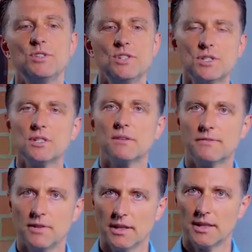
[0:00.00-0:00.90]
which is just the
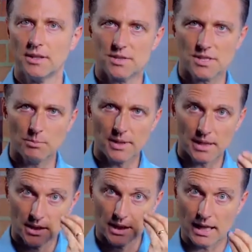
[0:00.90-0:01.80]
feeling that there's
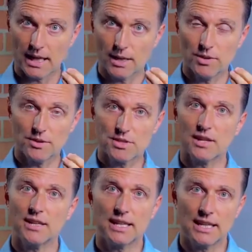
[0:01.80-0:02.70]
something in the eye when there's
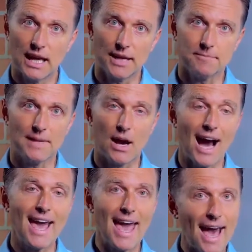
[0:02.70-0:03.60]
nothing in the eye. Now,
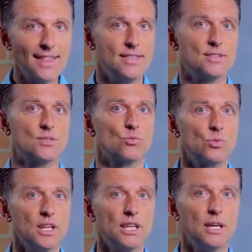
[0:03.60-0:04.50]
I had this
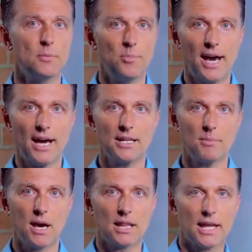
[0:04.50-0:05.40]
really bad
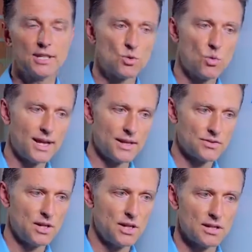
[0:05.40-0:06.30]
in my late
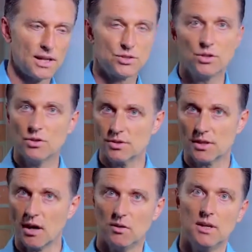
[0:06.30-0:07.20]
20s, like 2 years
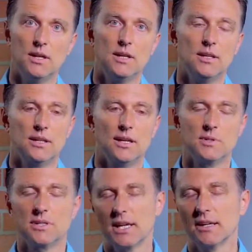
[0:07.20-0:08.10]
ago.
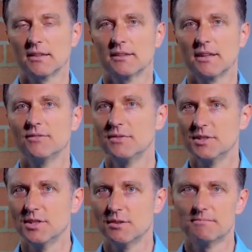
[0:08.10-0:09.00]
I'm just kidding, I'm
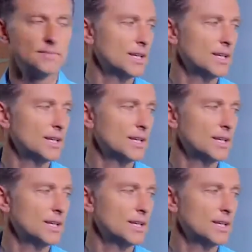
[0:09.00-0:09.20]
52.